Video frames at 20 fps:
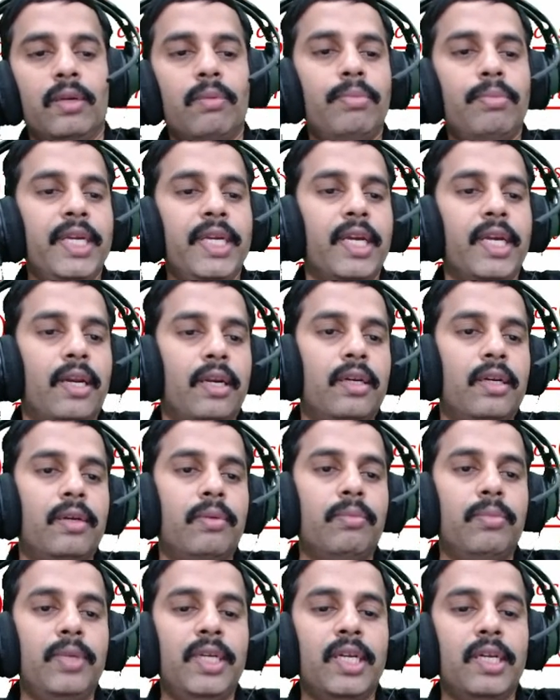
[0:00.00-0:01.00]

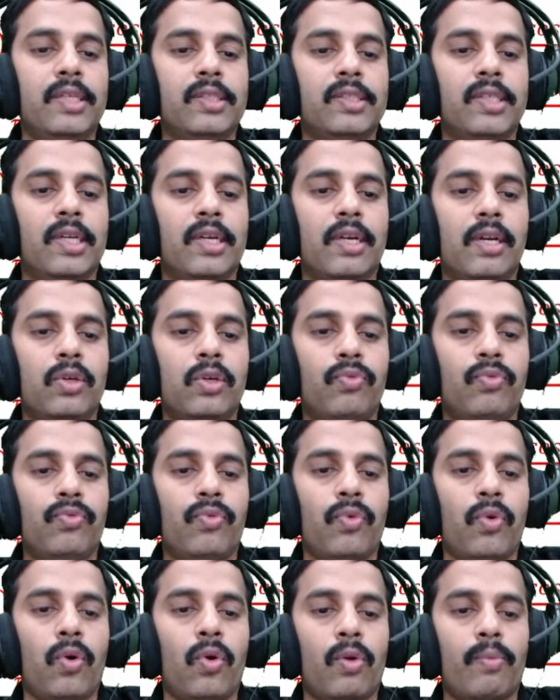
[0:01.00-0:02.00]
bn is equal to
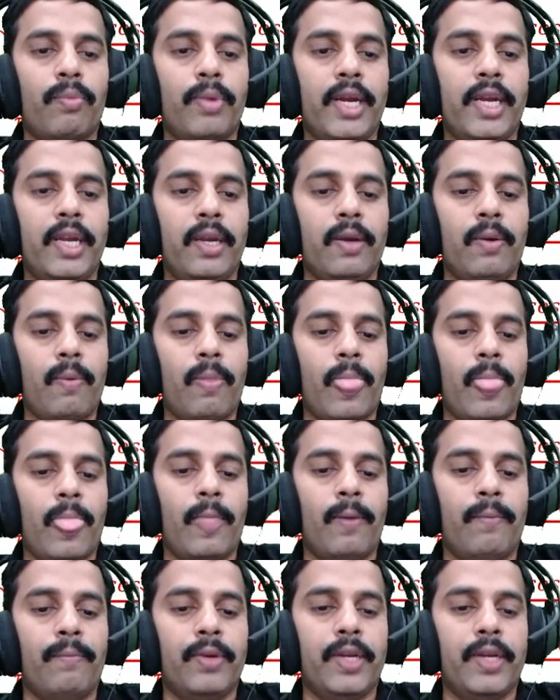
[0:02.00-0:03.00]
4 by
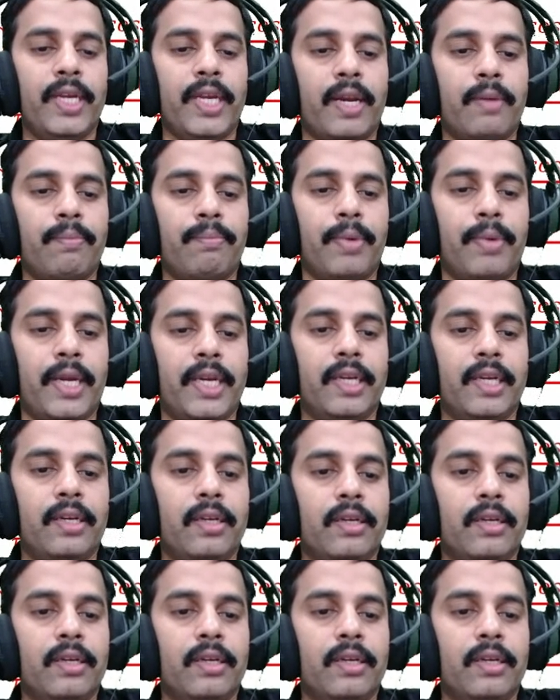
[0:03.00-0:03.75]
n pi